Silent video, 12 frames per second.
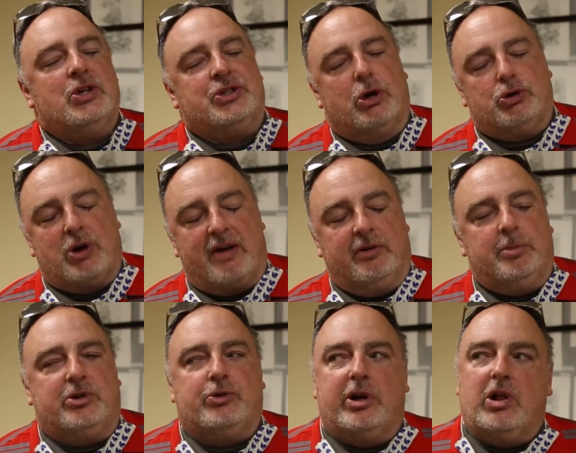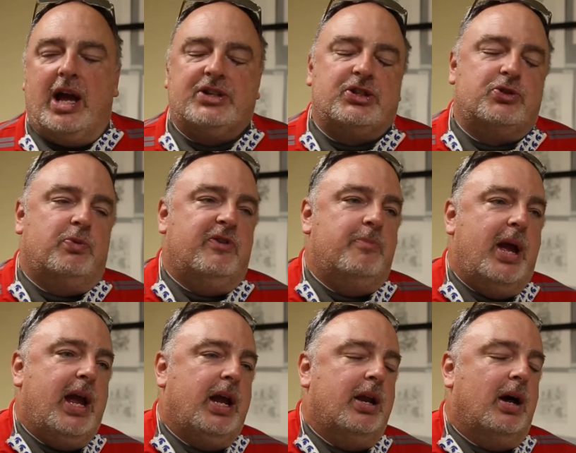So traveling between classes, we've
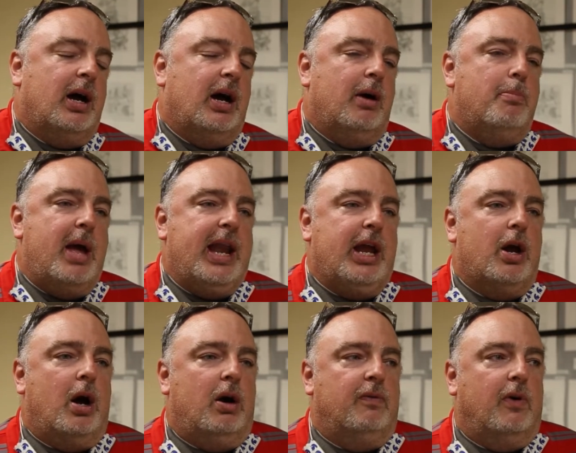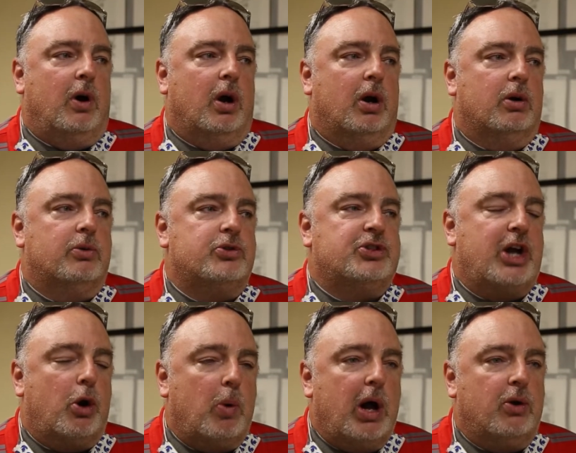made many of our
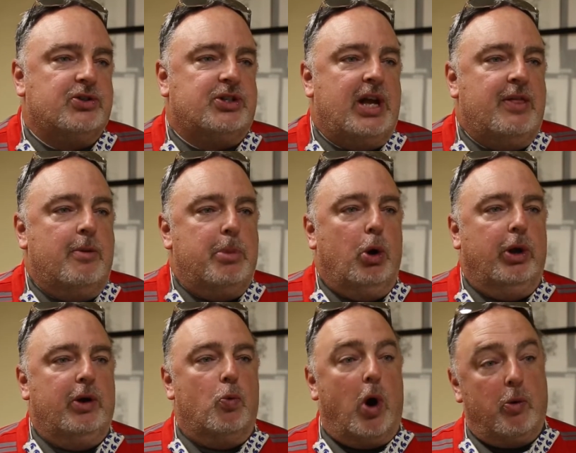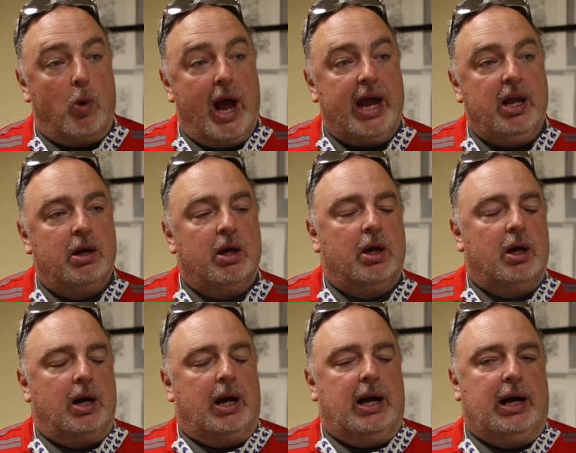stairwells in the building one way.
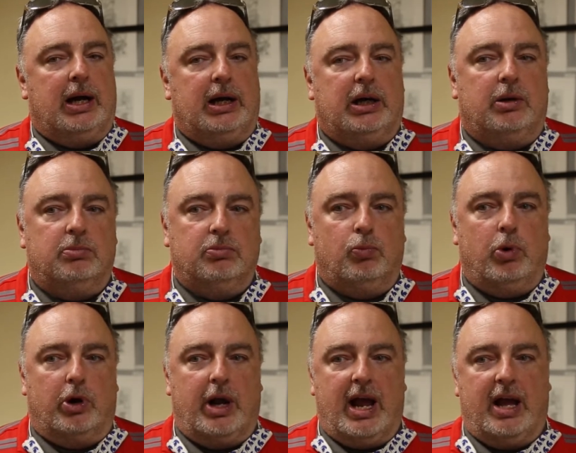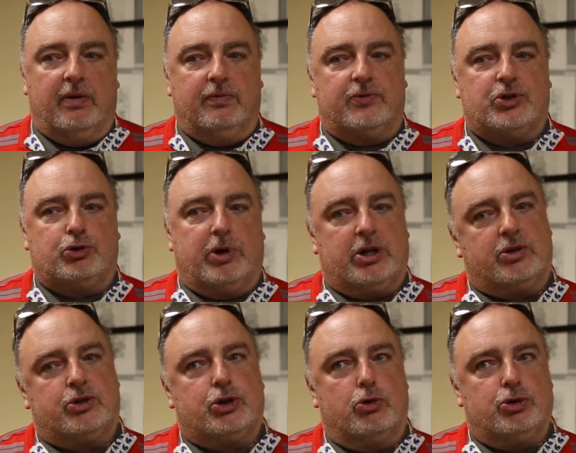We're going to have
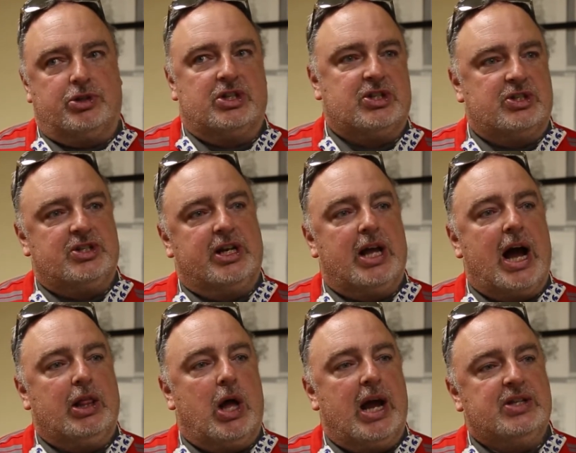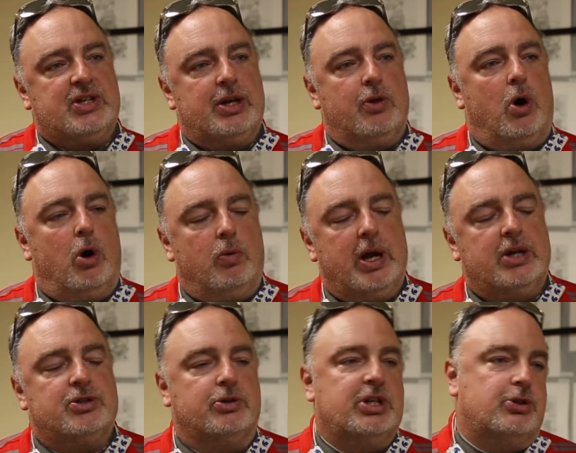strict social distancing guidelines in the
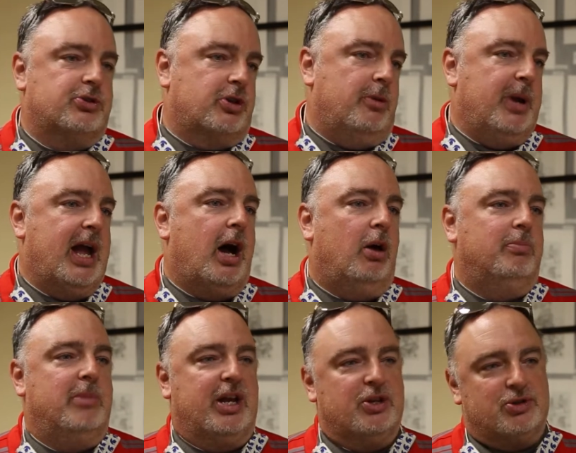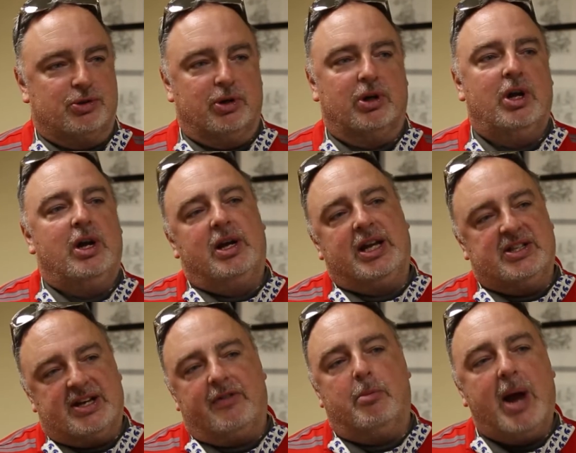hallways. Our teachers are going to be out making sure
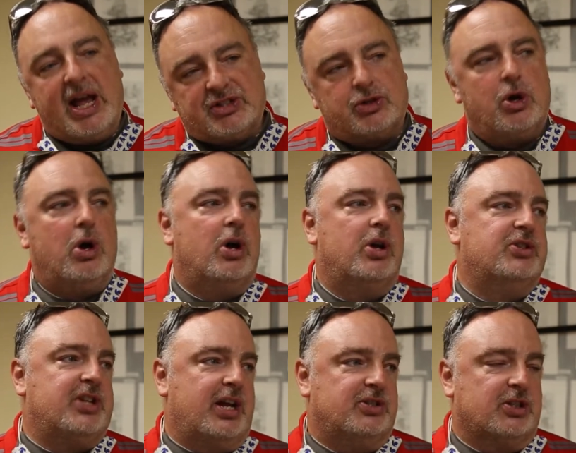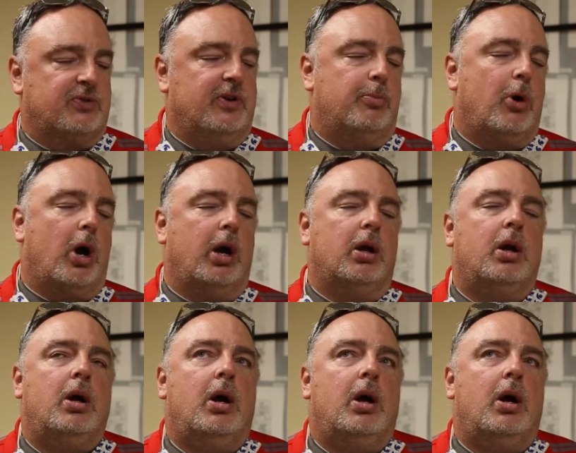kids have their masks on, staying 6 feet apart.